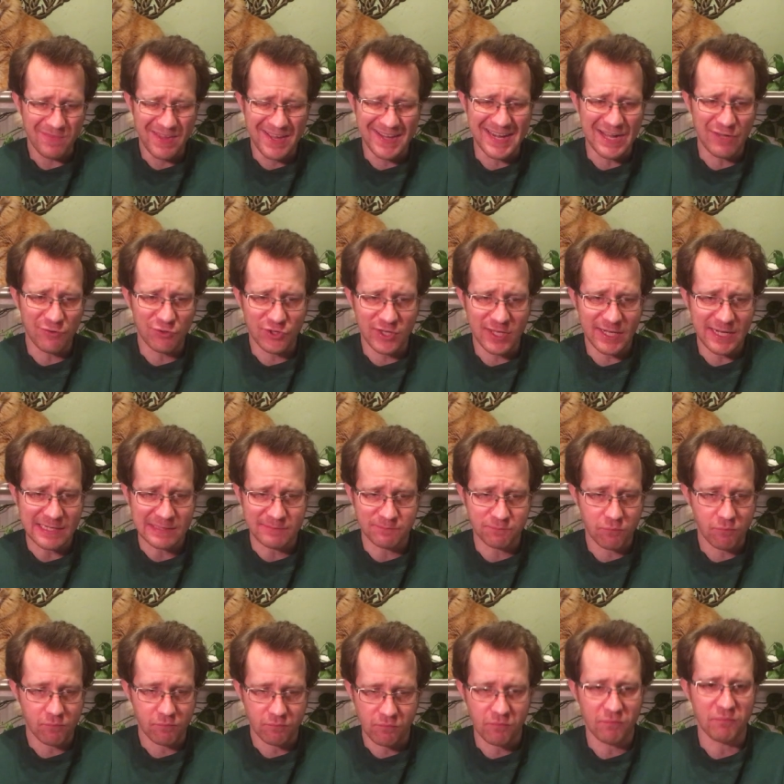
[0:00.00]
And now it's getting,
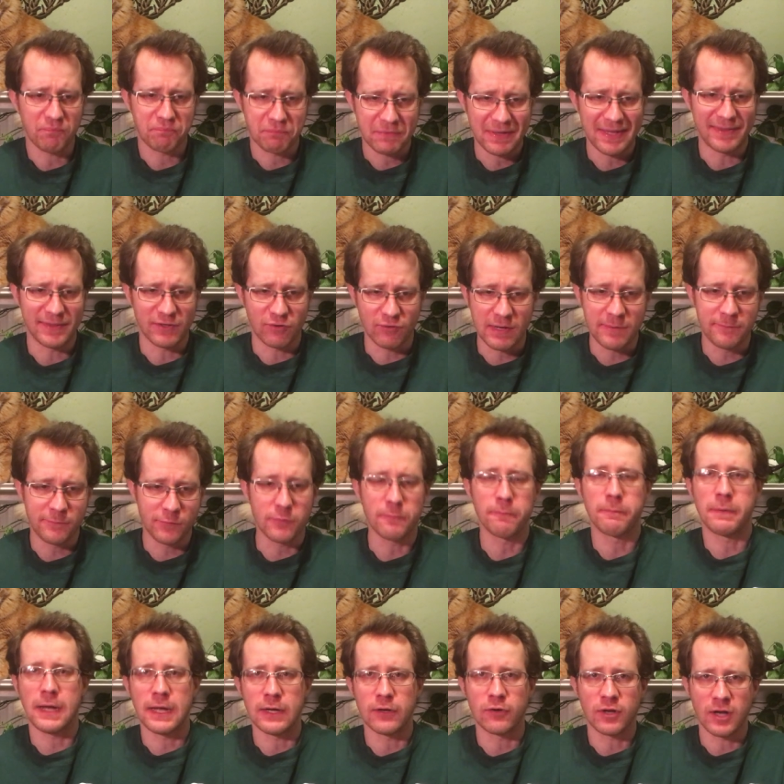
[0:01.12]
you know, the grapefruit
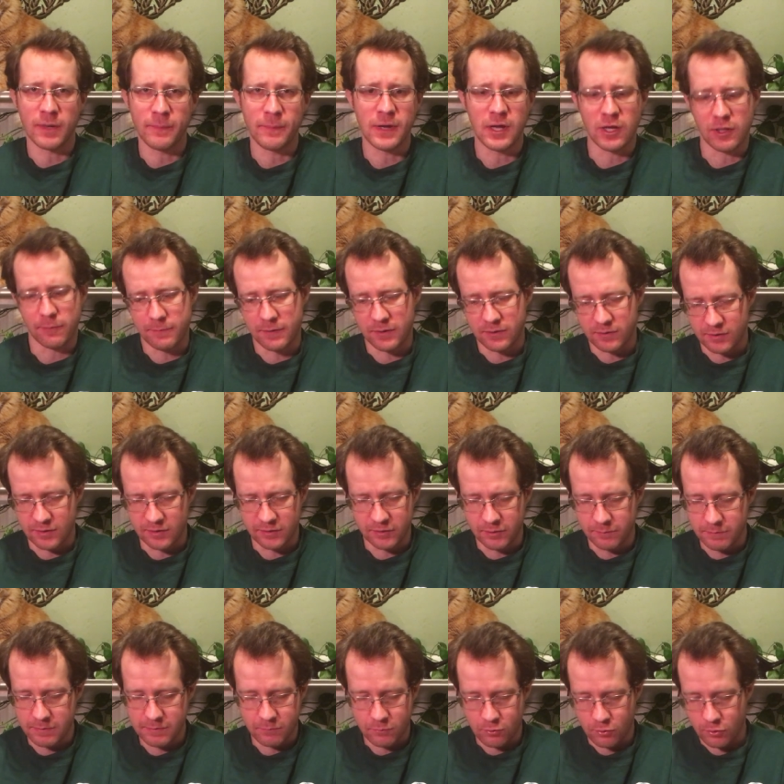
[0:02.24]
and pine are coming out a
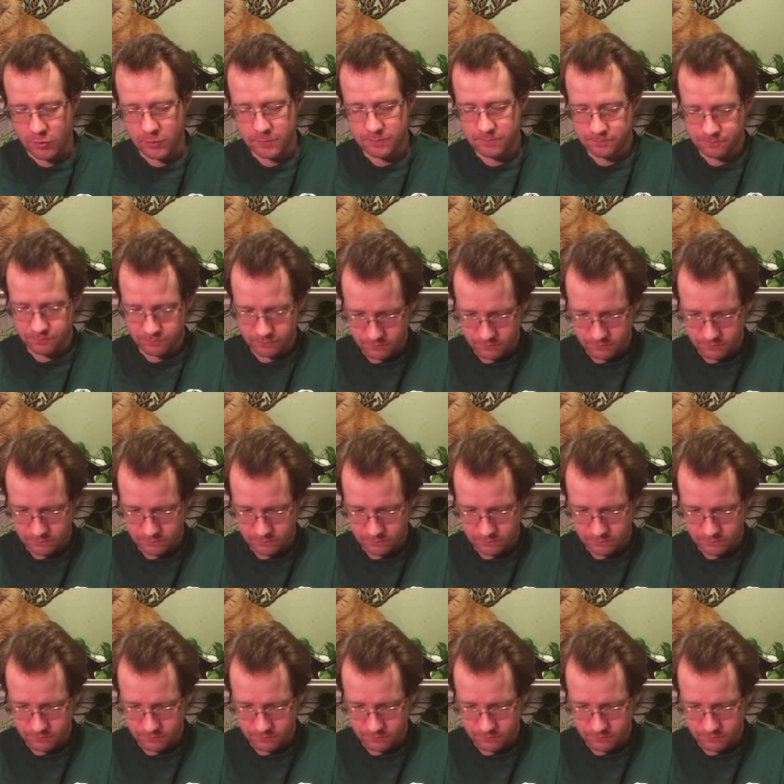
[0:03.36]
little bit more,